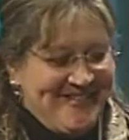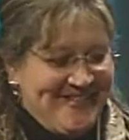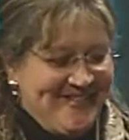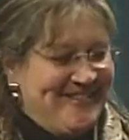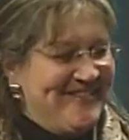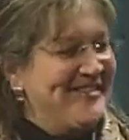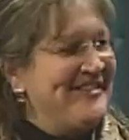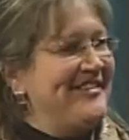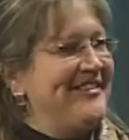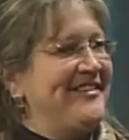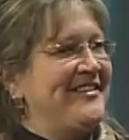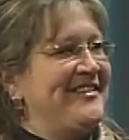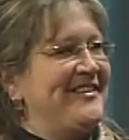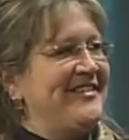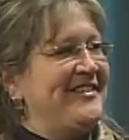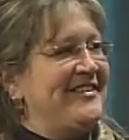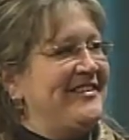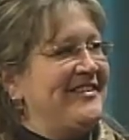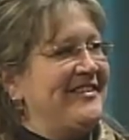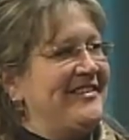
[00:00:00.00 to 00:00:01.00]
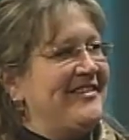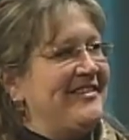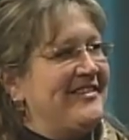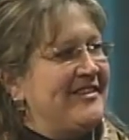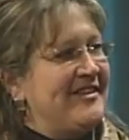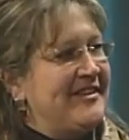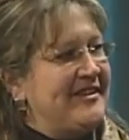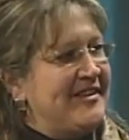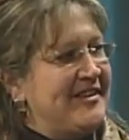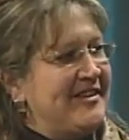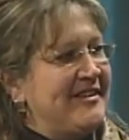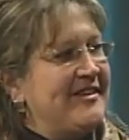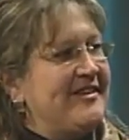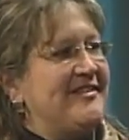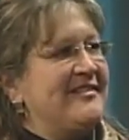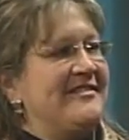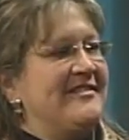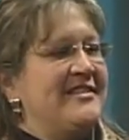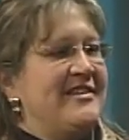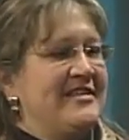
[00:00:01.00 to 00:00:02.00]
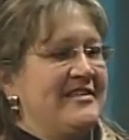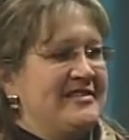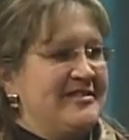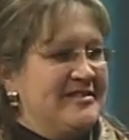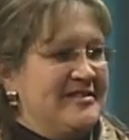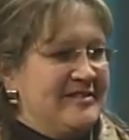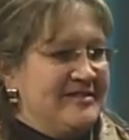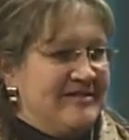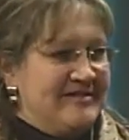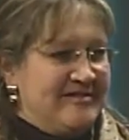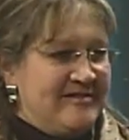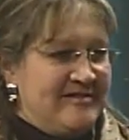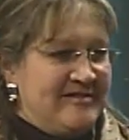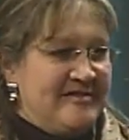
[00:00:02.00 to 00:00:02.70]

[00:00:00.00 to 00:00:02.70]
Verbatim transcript: topic here, but at least in D Council we